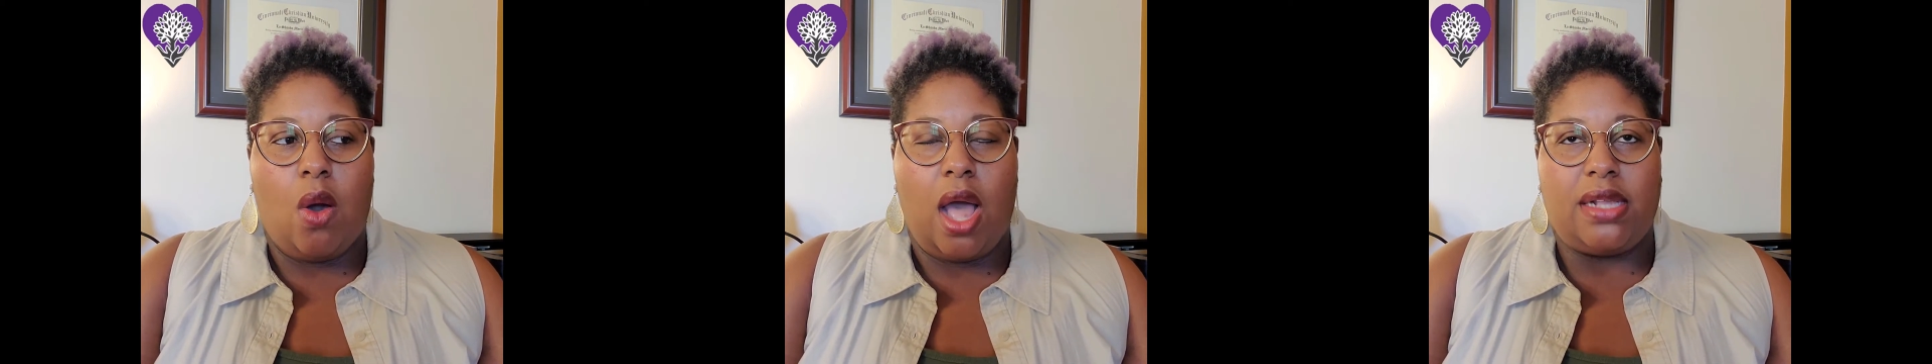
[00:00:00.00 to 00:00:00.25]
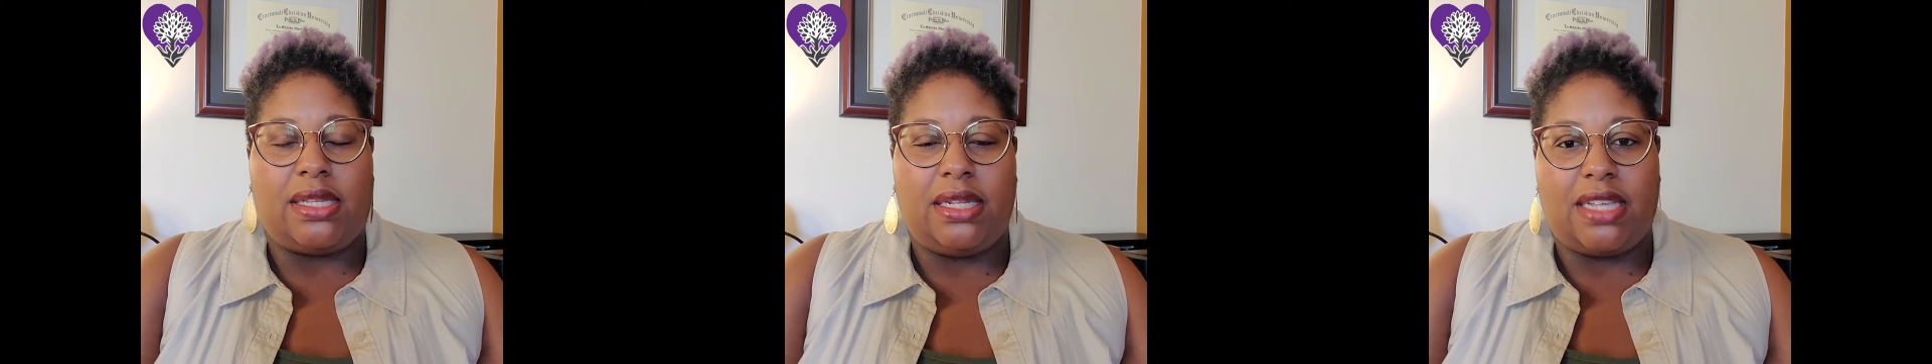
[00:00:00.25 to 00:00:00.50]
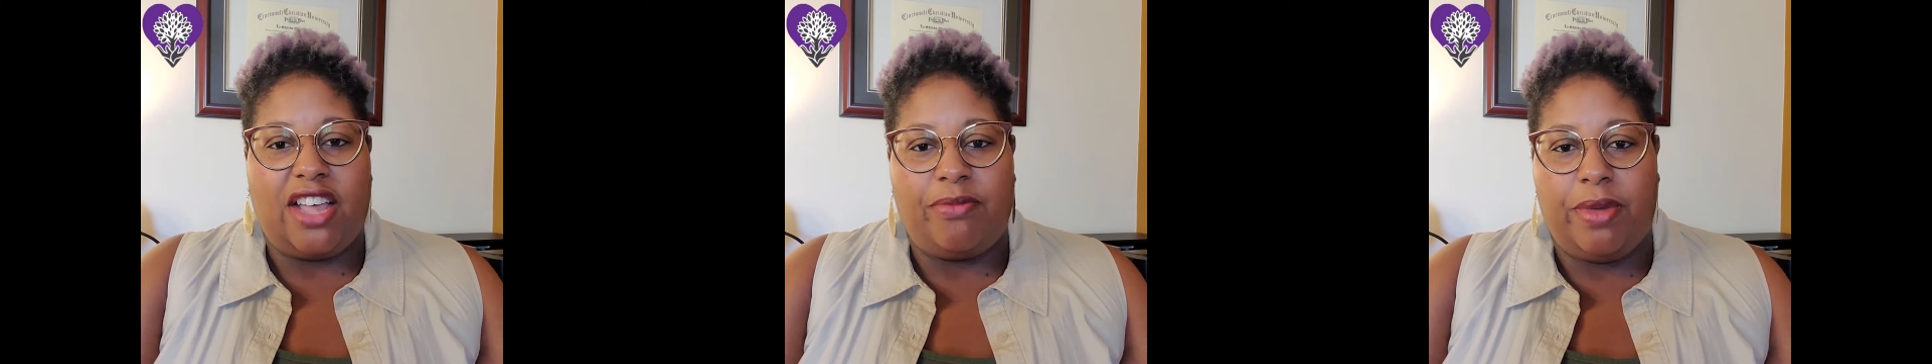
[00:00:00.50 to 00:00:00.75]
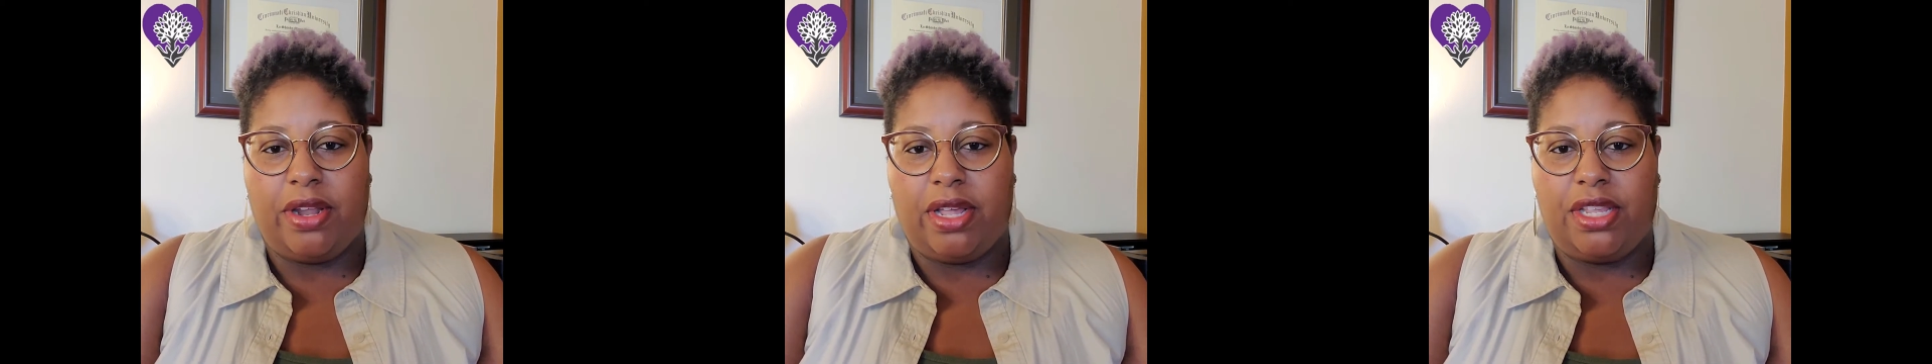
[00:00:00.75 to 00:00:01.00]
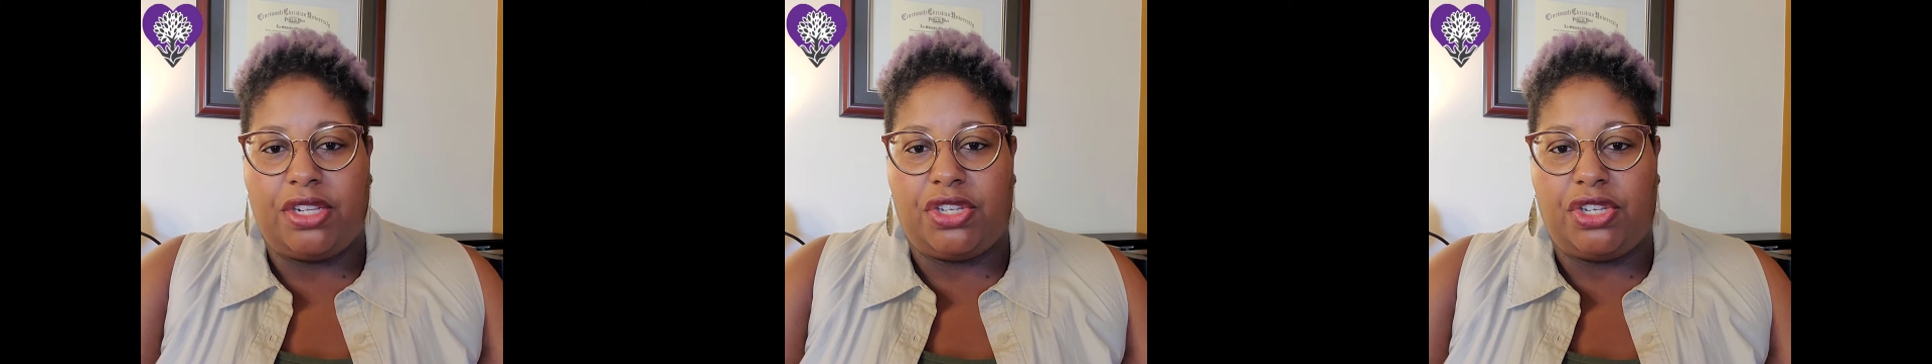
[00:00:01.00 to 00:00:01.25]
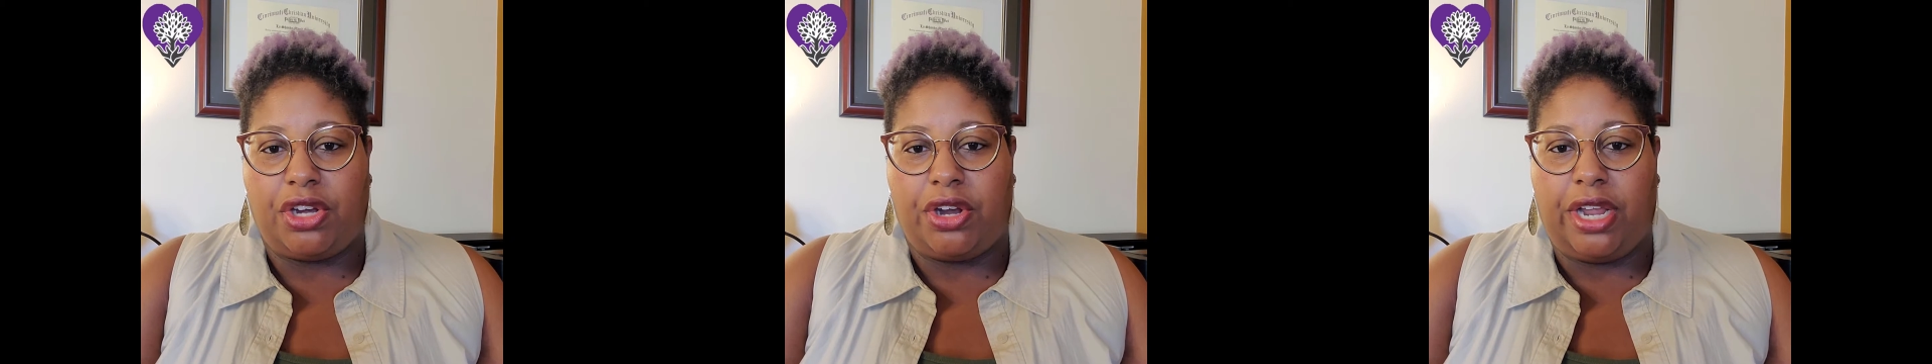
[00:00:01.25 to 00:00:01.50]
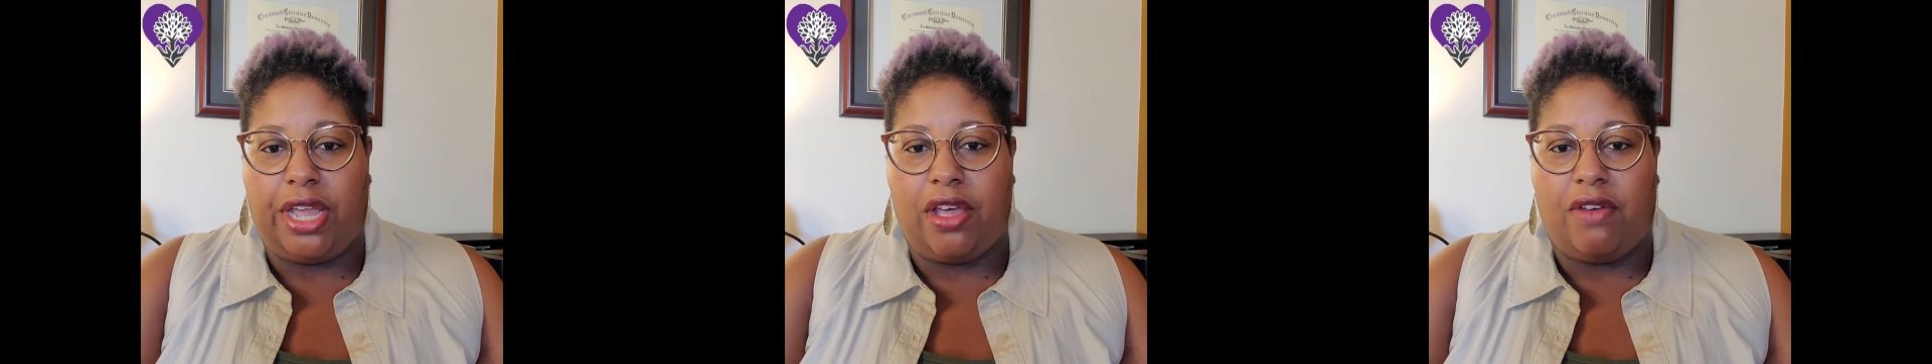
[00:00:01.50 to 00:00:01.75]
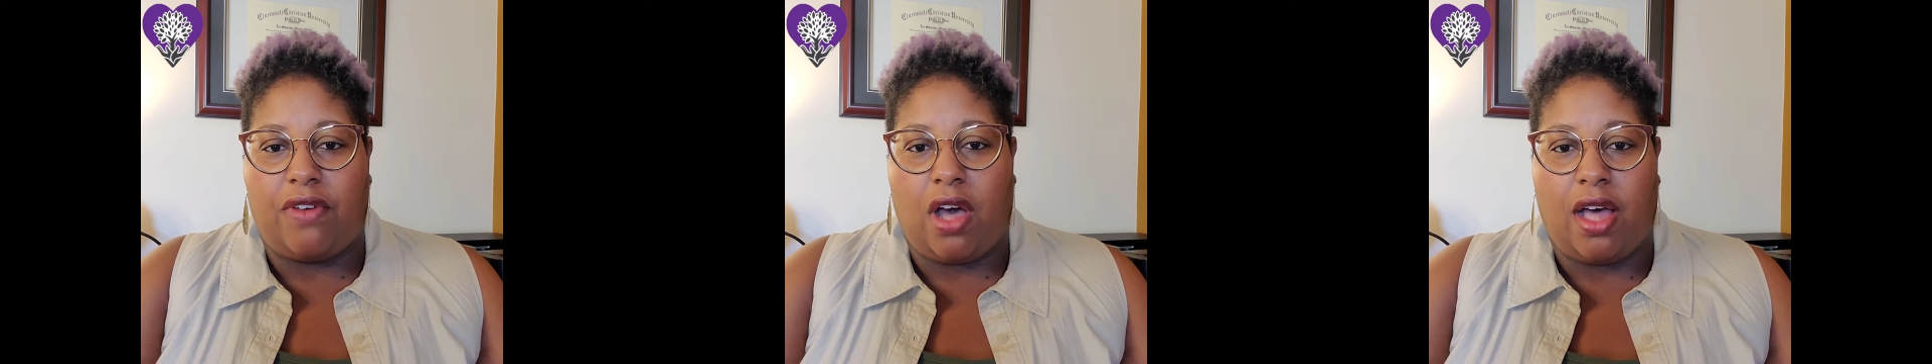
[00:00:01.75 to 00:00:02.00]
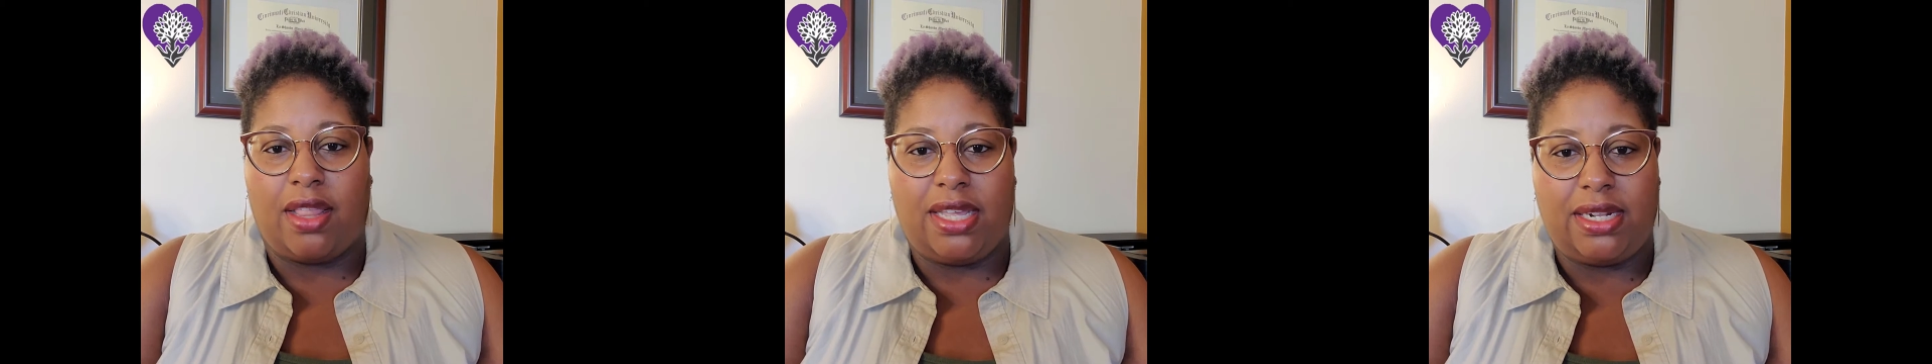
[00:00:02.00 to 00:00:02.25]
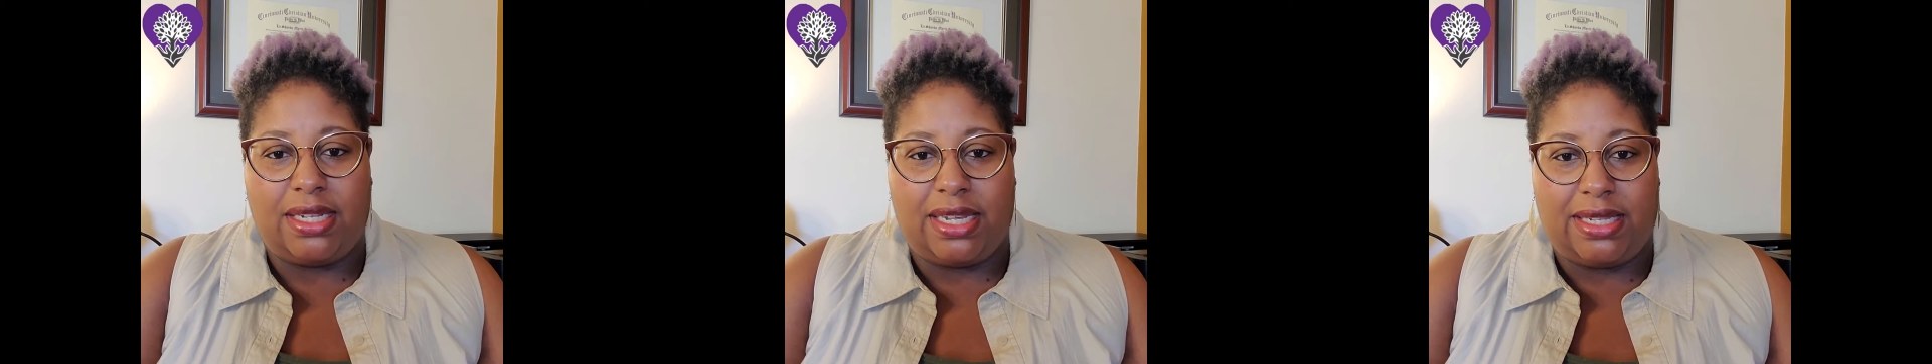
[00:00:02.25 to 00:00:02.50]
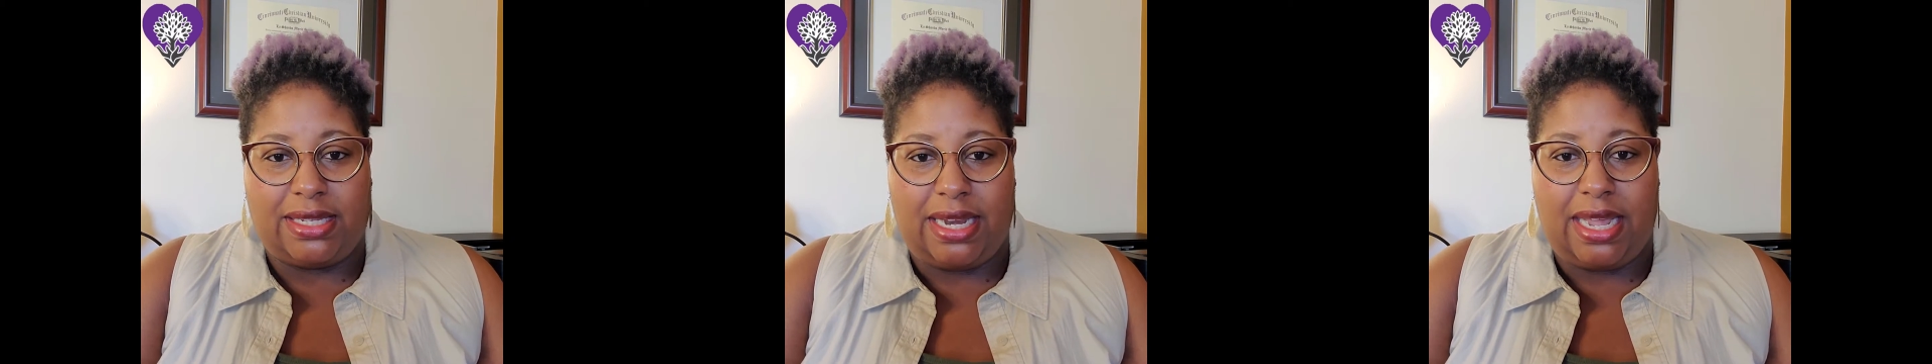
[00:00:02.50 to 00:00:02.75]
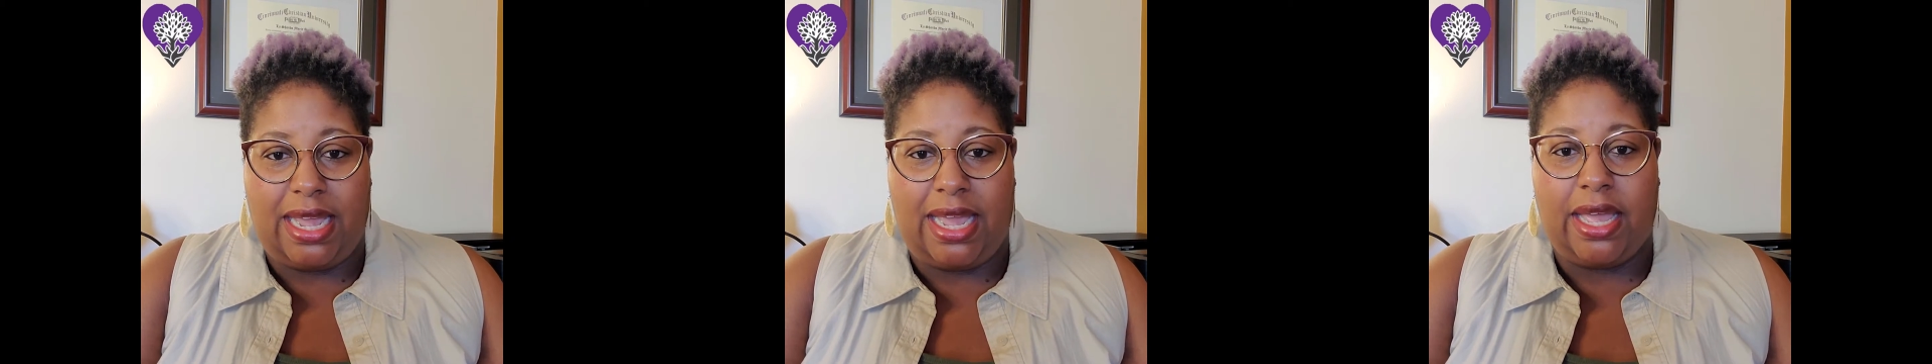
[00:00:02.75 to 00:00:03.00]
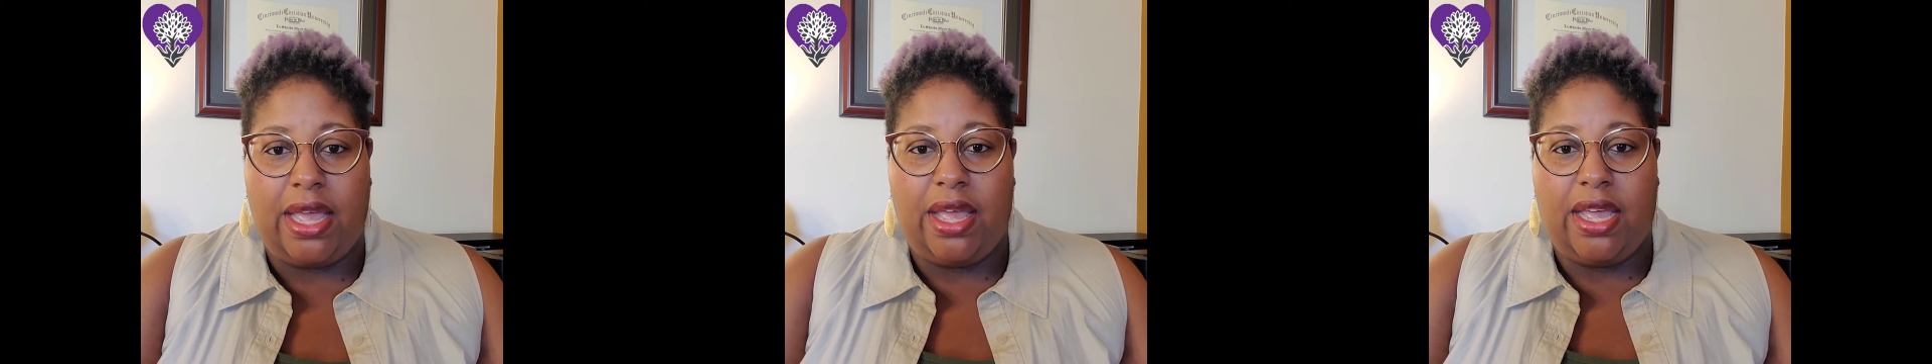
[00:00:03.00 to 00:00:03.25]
Since I've been on this journey of authenticity,